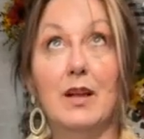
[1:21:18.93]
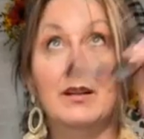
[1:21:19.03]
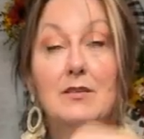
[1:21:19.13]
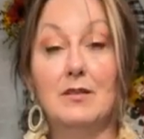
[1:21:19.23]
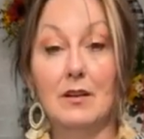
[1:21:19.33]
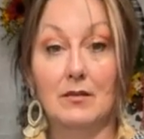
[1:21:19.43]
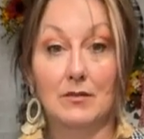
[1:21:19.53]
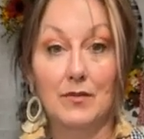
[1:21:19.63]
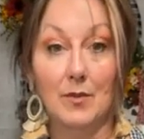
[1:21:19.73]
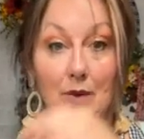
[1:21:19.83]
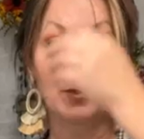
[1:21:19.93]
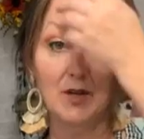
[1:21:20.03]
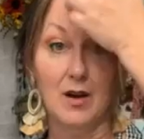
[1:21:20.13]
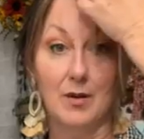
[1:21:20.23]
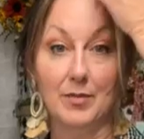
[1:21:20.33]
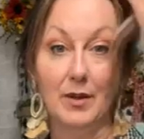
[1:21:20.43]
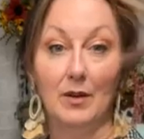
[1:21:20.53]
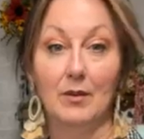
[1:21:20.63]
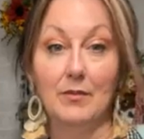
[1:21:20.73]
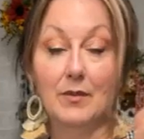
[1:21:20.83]
lights that from up top
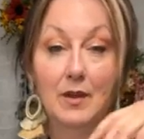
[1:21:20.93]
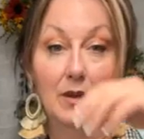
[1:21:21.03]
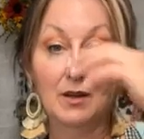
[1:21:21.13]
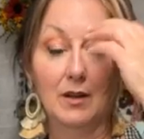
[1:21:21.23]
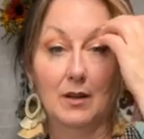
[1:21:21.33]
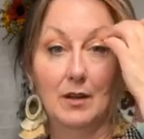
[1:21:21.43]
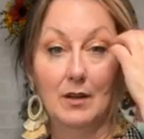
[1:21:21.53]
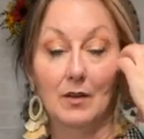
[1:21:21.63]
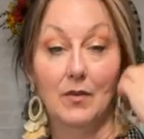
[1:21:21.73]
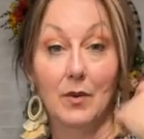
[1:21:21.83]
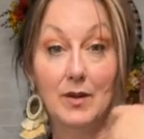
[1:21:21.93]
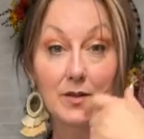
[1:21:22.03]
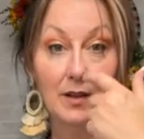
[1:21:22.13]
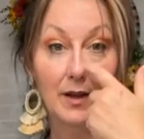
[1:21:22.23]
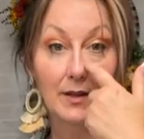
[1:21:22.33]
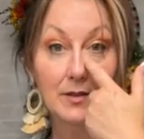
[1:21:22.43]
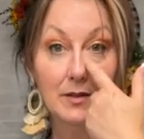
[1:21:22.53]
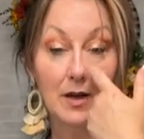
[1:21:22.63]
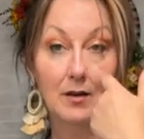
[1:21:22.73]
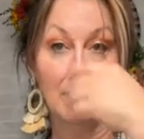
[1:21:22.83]
here, the fluorescent
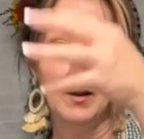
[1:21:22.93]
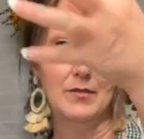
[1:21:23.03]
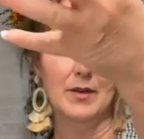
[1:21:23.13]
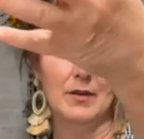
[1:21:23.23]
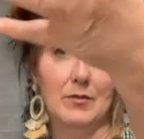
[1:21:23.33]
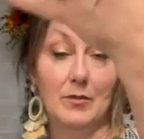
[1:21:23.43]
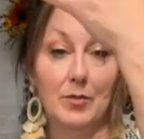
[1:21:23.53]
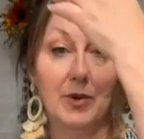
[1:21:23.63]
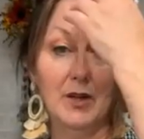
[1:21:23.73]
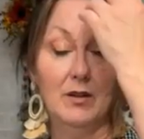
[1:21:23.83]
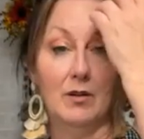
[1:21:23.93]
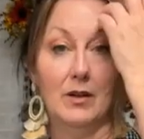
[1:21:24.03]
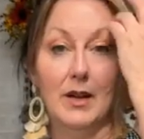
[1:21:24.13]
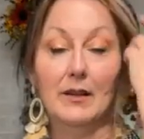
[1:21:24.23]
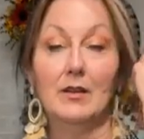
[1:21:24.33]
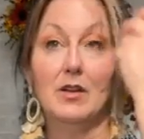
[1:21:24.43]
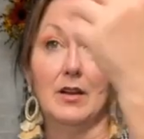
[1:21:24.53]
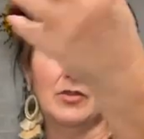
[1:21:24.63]
lights. I don't have the pretty little light that